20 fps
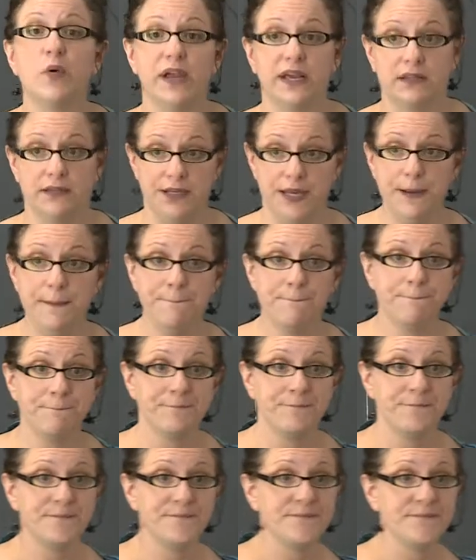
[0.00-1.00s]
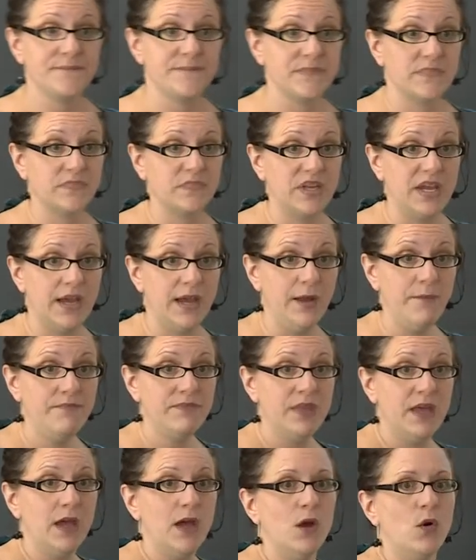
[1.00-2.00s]
quickly. Okay?
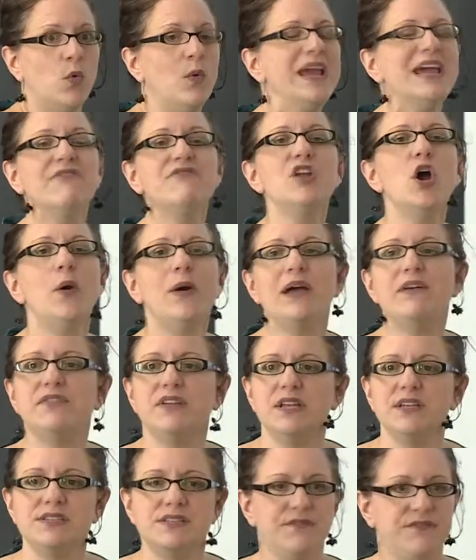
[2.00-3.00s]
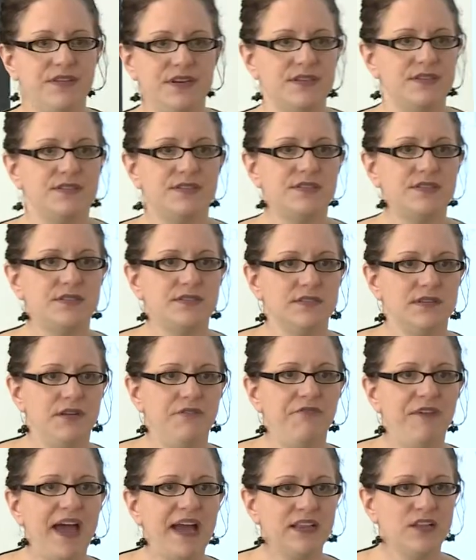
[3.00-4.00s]
We have no evidence of this.
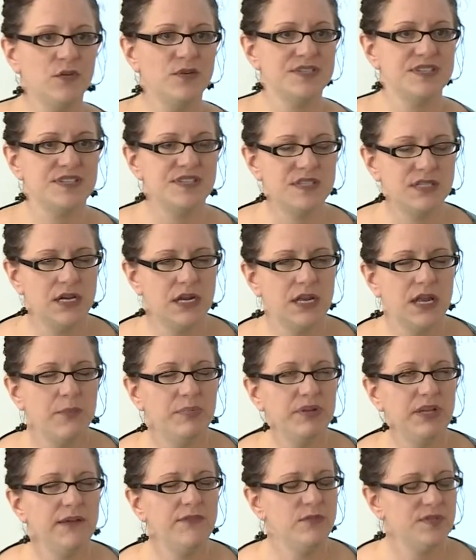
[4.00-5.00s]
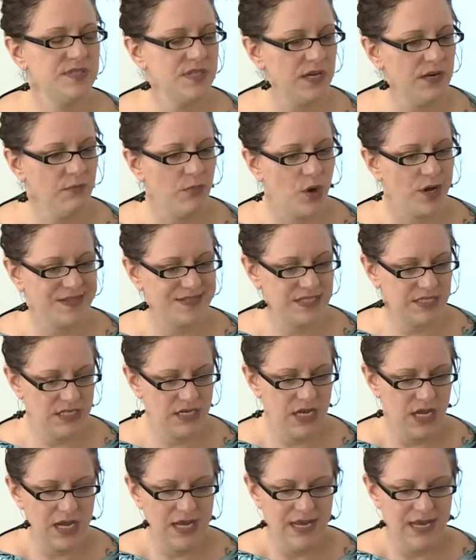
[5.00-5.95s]
In fact, there was a study, I believe it was done in Boston,